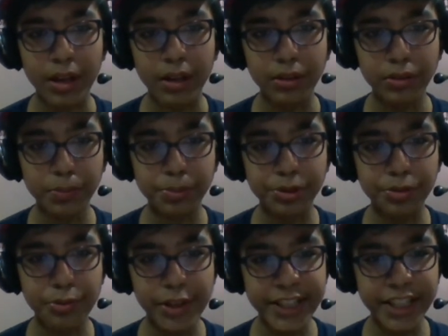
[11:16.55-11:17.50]
Oops,
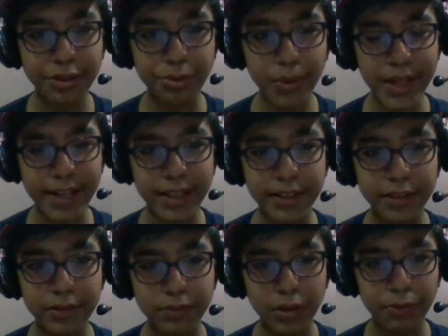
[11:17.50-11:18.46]
queen d3.
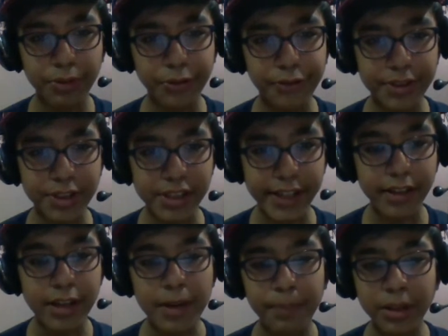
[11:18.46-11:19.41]
Wow, interesting.
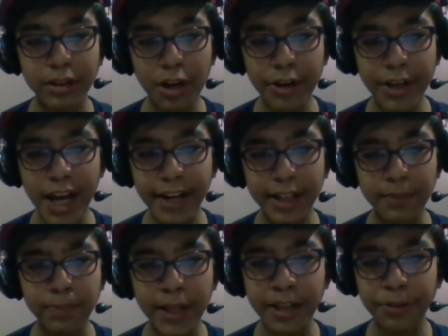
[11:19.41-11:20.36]
But now I can
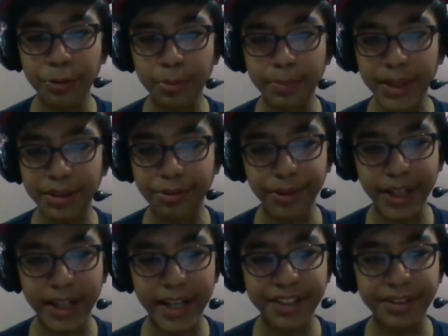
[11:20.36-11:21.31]
play rook
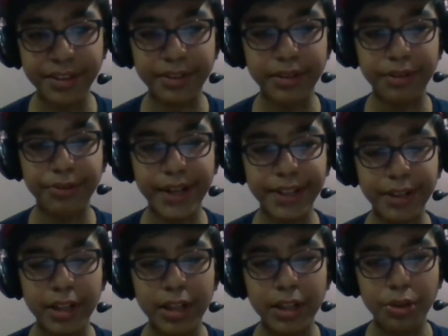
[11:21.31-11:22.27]
b3, right? Right?
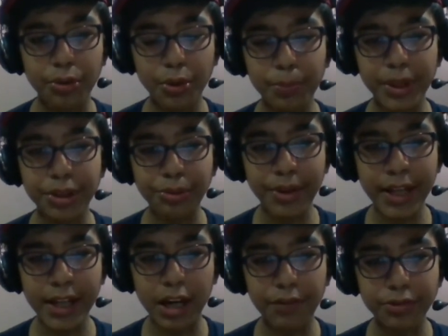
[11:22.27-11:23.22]
Rook
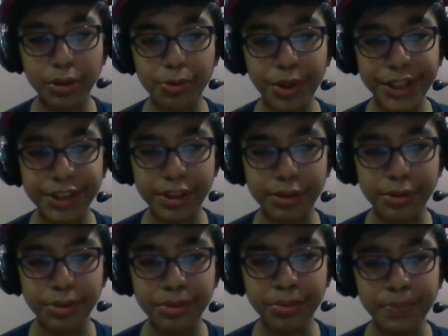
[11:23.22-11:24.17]
b3 after queen
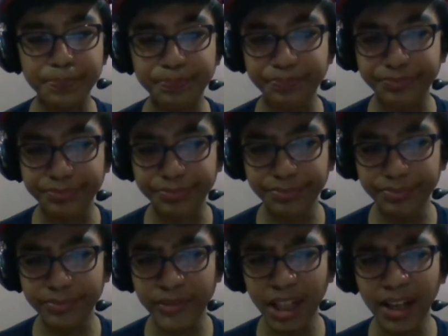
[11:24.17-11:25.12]
c2.
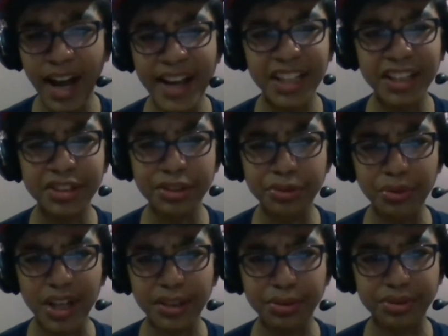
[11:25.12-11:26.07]
I can just
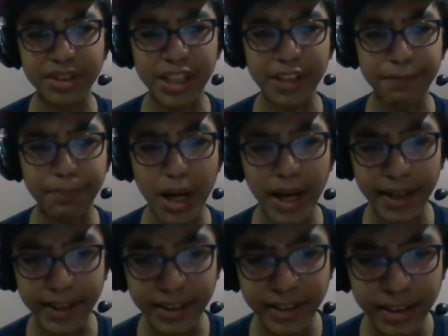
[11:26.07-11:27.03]
try to save
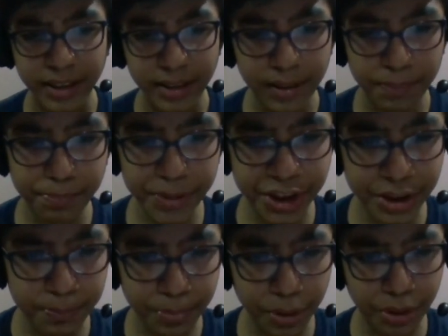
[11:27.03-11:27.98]
my
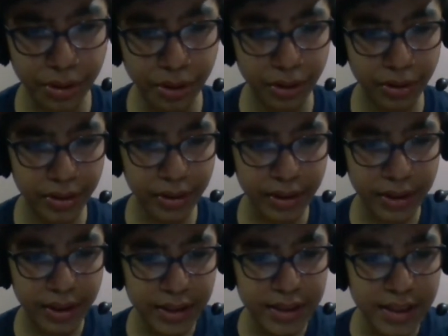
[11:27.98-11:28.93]
bishop on
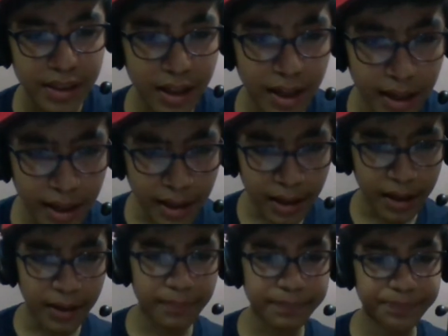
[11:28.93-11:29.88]

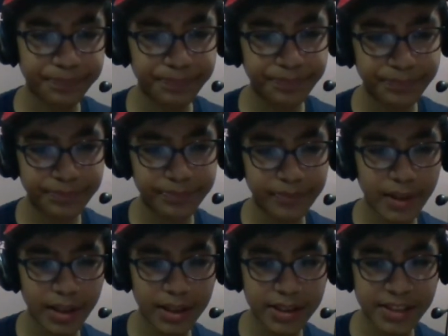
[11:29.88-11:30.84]
uh,
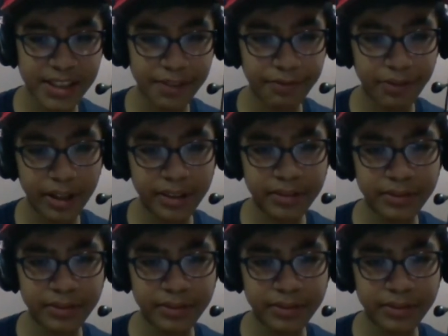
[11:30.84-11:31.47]
c1.